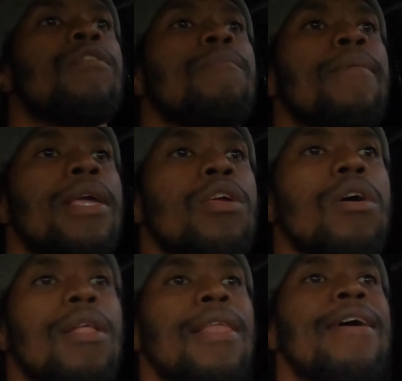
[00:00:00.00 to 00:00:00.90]
to make
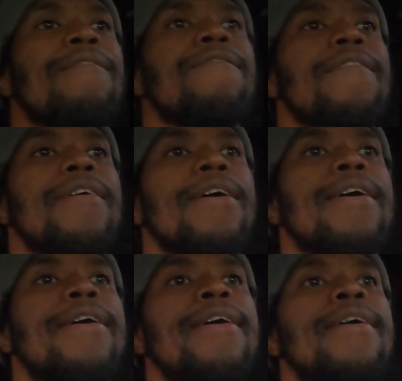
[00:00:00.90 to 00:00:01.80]
your life
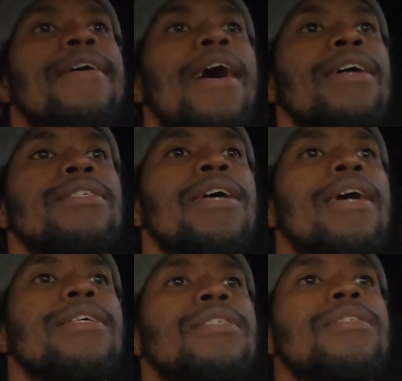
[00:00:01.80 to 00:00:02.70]
uh, as
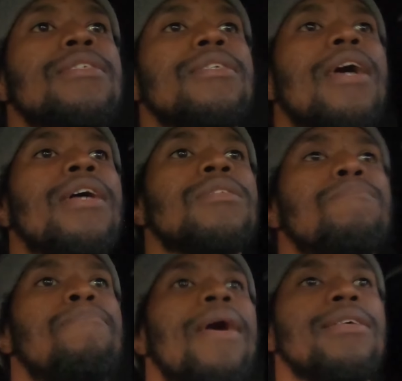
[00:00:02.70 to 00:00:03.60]
as as
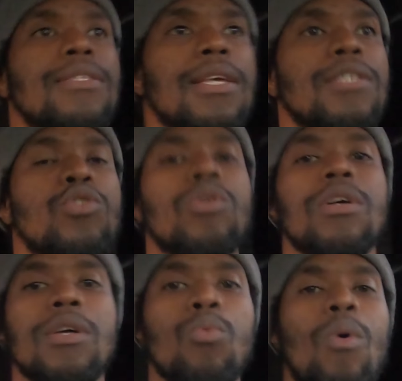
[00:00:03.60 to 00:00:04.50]
best as you
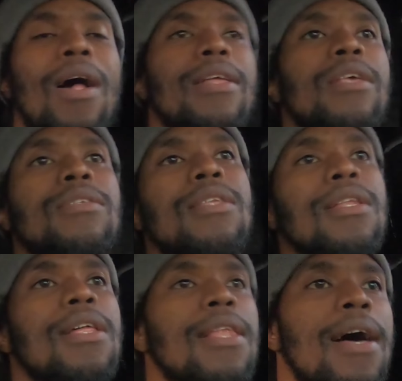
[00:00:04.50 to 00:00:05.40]
could while you're
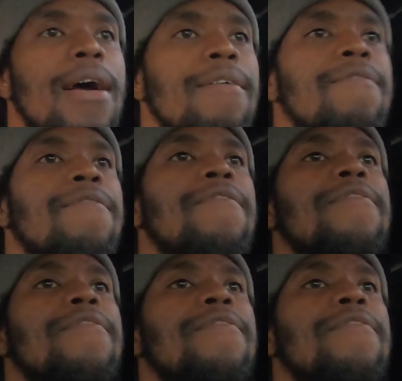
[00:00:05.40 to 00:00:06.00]
still alive.